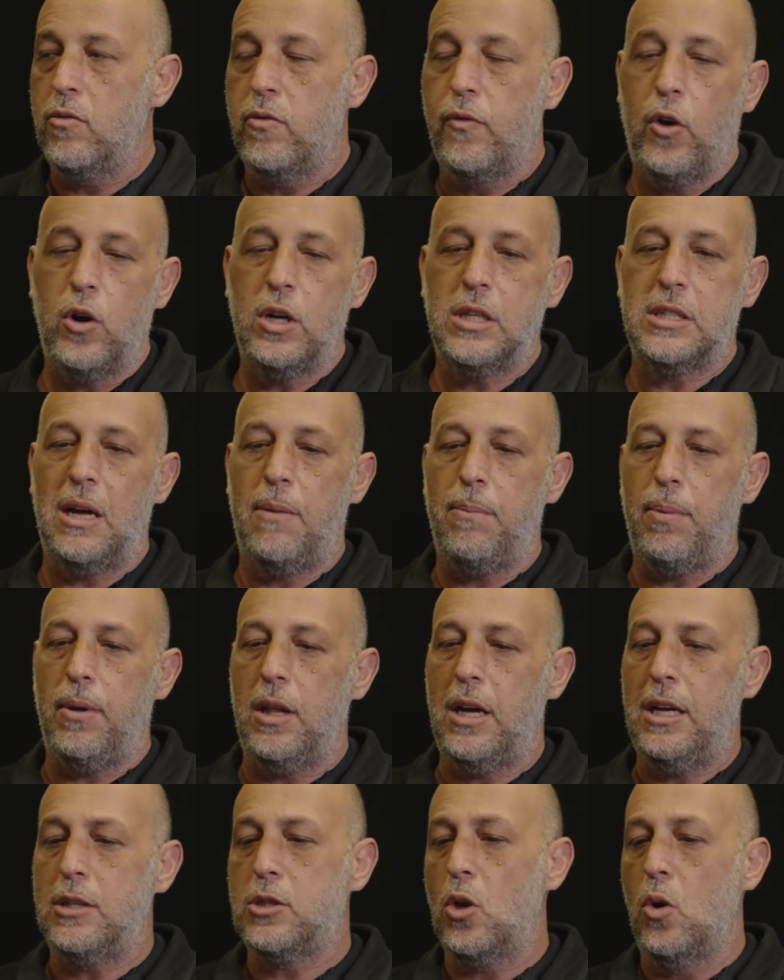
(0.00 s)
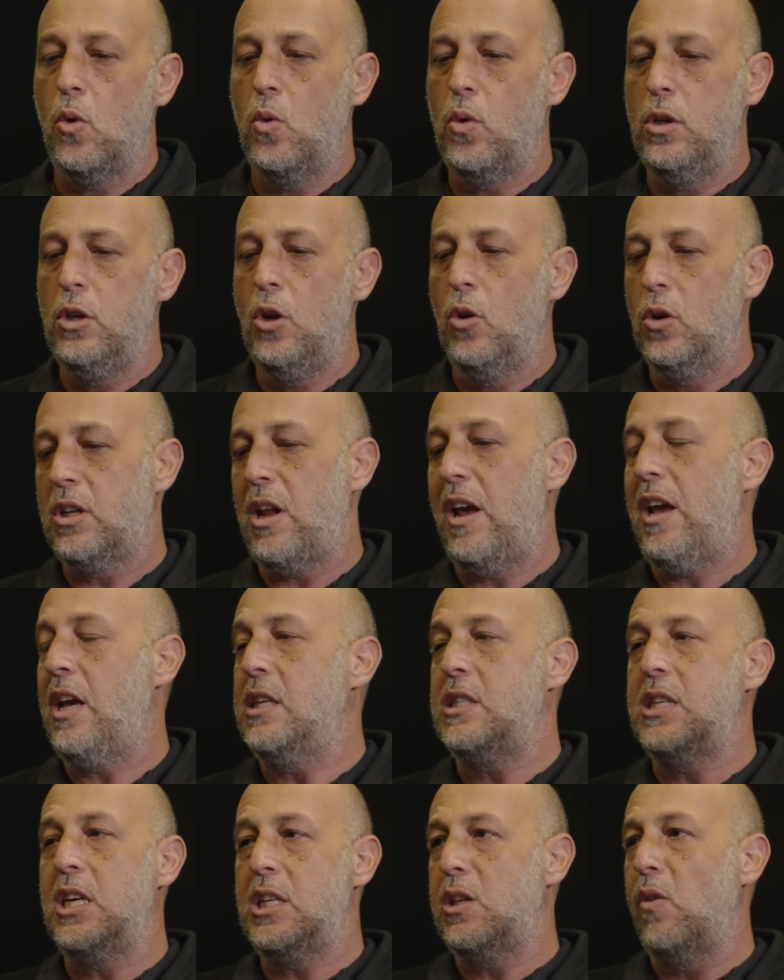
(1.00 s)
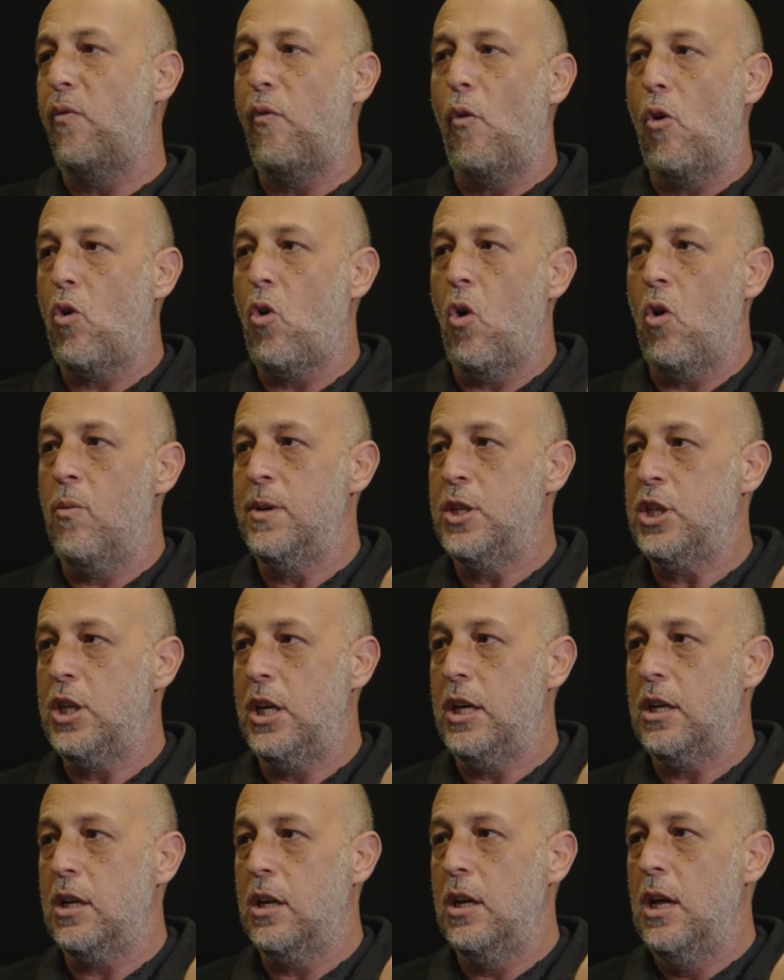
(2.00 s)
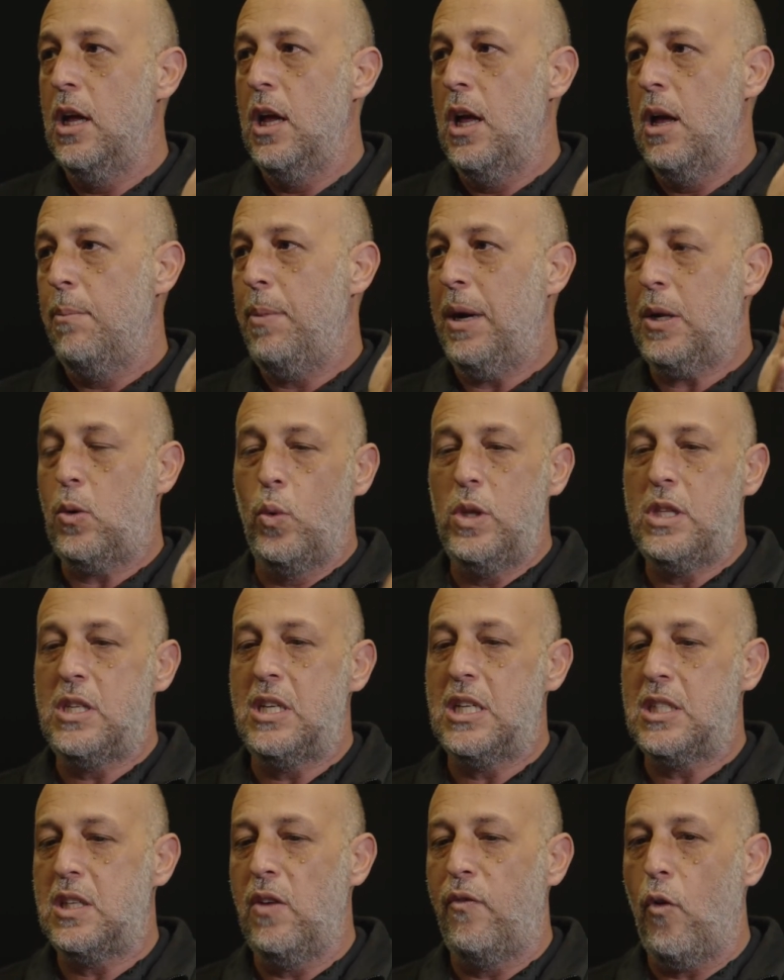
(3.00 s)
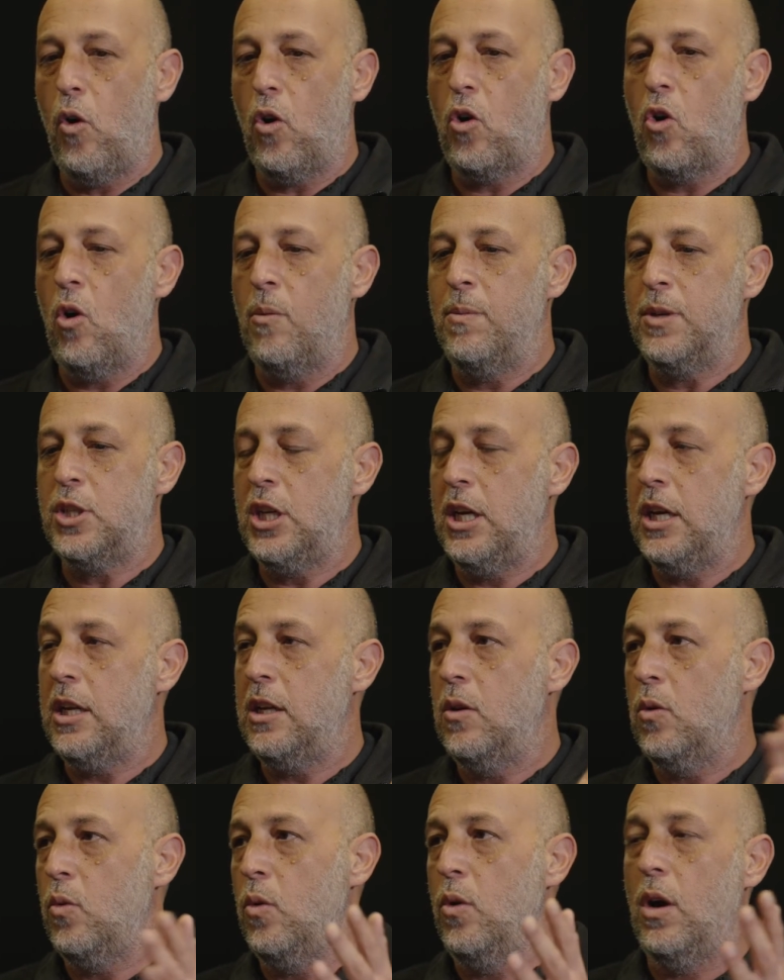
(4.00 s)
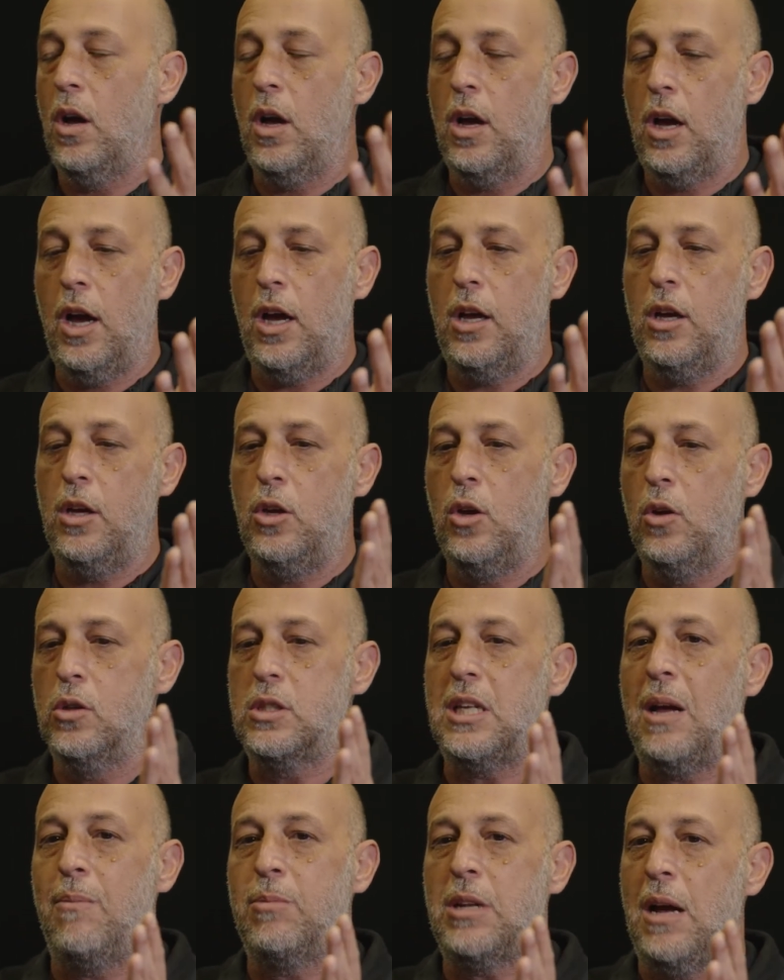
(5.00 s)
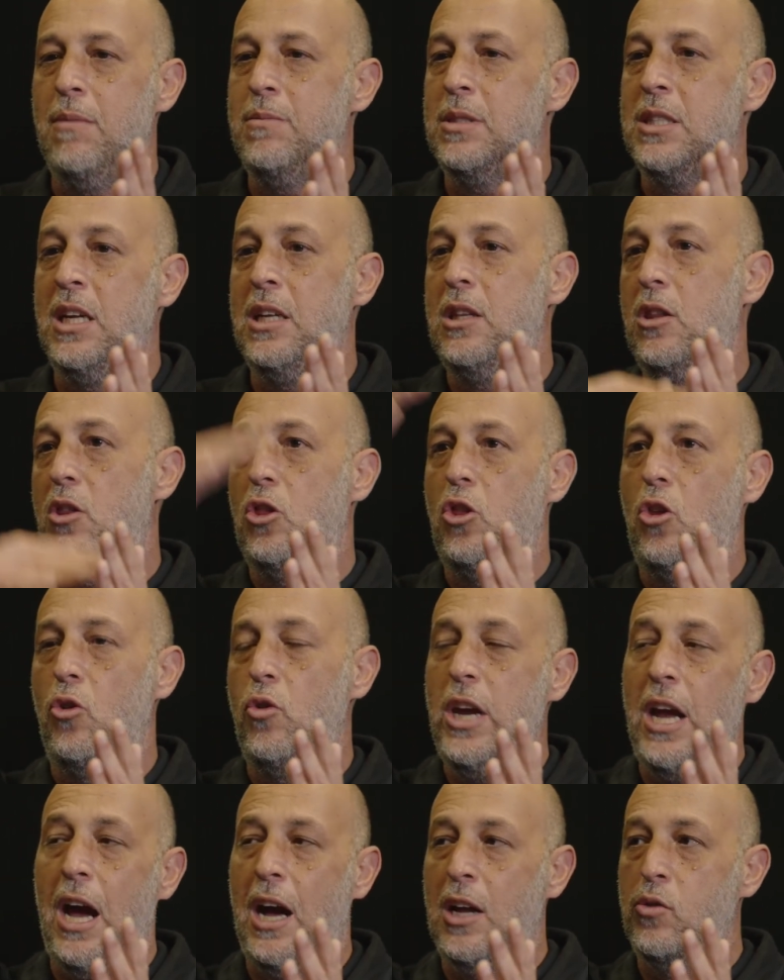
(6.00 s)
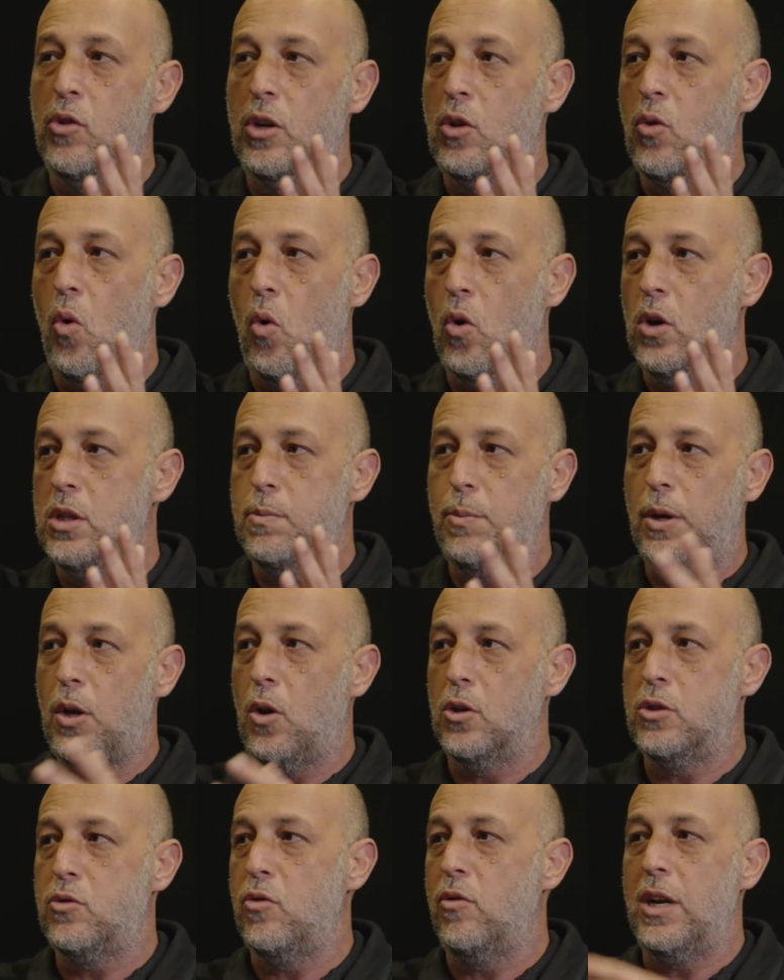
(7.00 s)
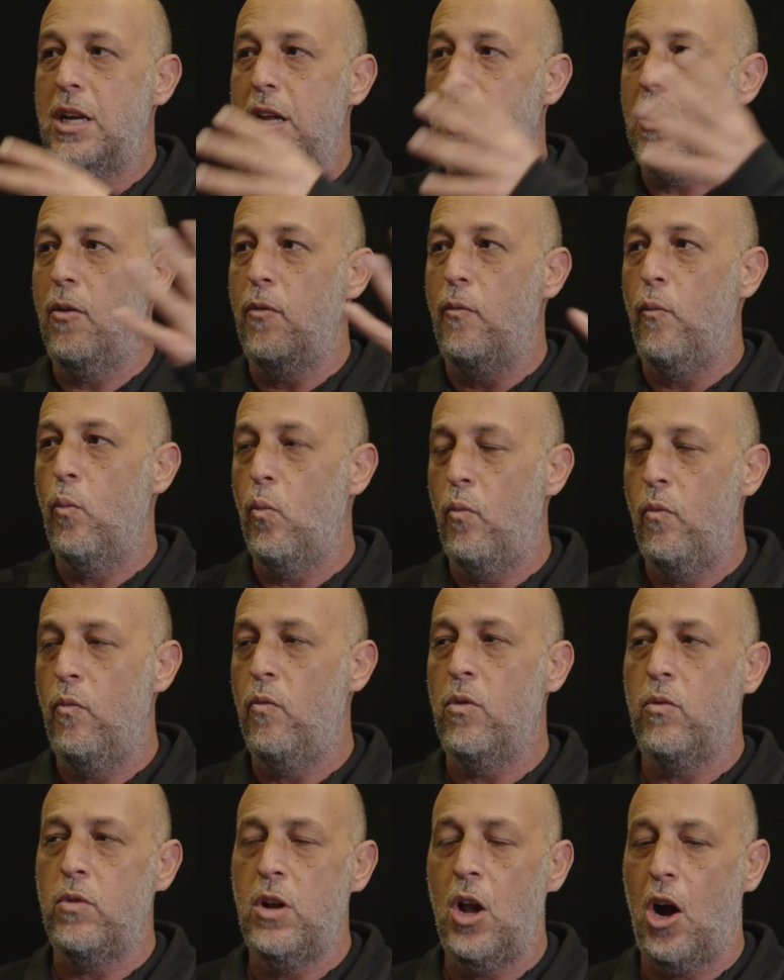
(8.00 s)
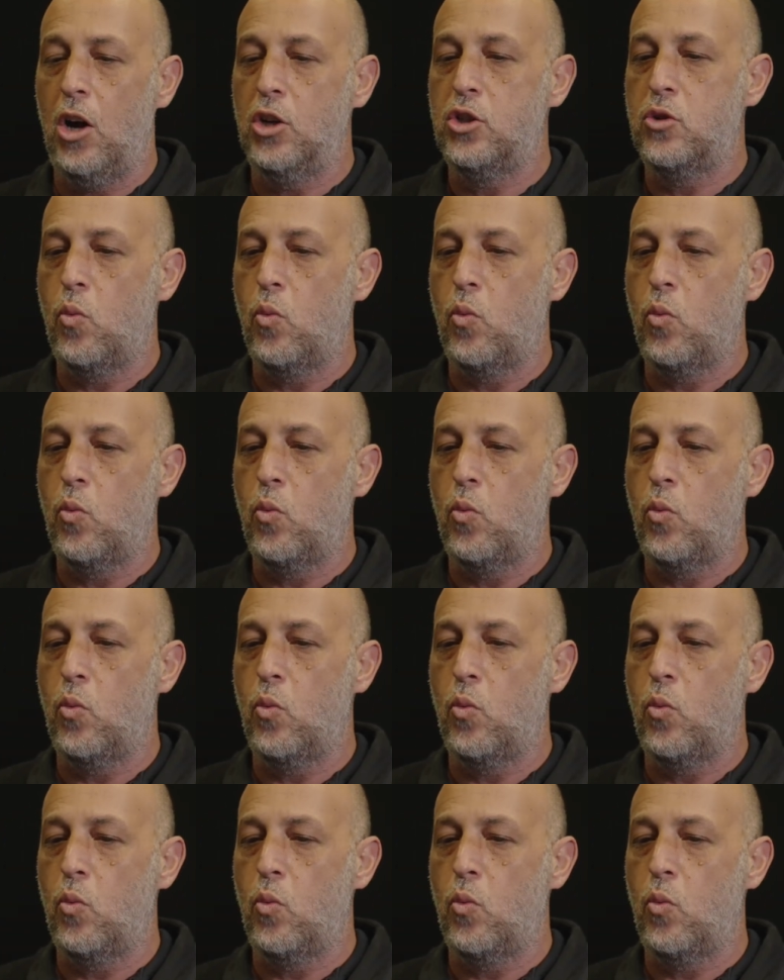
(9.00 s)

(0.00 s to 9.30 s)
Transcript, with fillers: For example, uh, so you'll take a 64-core machine, but with 64-core machine, uh, you sometimes need 300 cores because you're running a large